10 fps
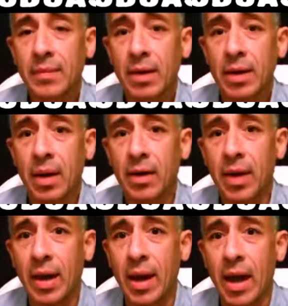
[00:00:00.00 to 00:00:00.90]

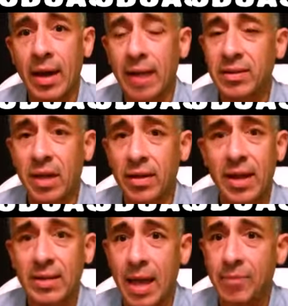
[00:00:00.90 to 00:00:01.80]
Okay, and I tell the
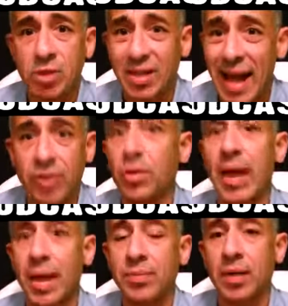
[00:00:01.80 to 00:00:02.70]
kids, hey, I'm just glad you
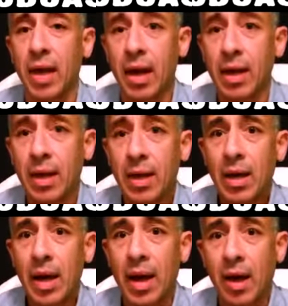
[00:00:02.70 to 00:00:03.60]
came today.
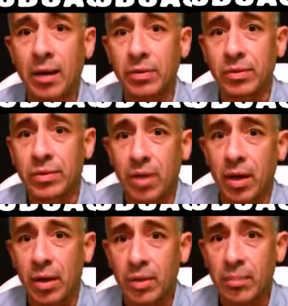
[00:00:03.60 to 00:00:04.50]
And
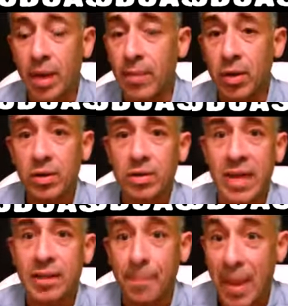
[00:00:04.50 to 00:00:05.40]
uh, maybe it's
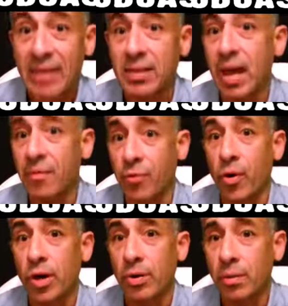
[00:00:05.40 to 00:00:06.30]
not the best day for
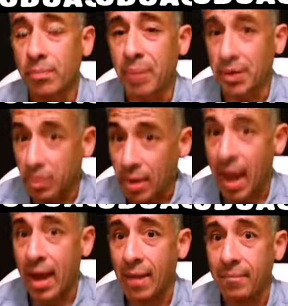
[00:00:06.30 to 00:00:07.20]
you, but you
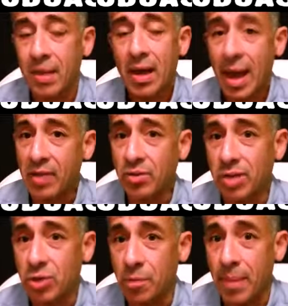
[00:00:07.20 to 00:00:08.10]
came and you
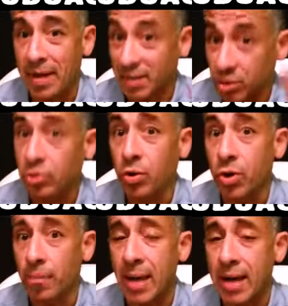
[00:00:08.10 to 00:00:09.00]
did your best. Did you do
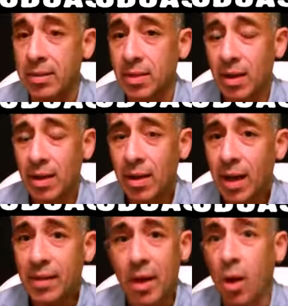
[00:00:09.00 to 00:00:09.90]
your best?
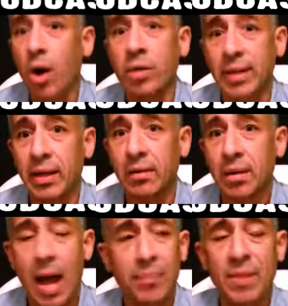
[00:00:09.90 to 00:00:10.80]
And they all did.
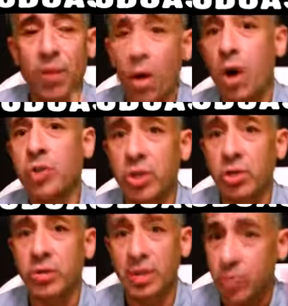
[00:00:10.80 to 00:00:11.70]
I believe all
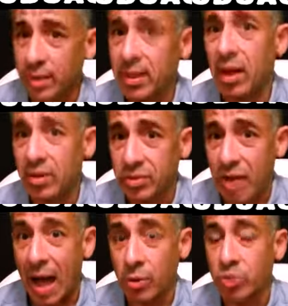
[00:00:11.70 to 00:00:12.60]
children, that's why I tell our,
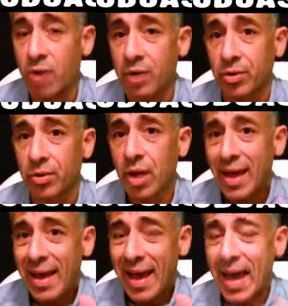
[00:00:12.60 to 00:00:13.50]
our
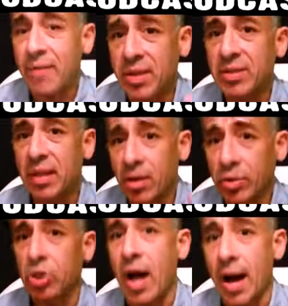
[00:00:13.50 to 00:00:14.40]
instructors, every single
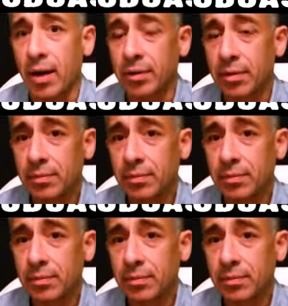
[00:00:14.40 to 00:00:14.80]
child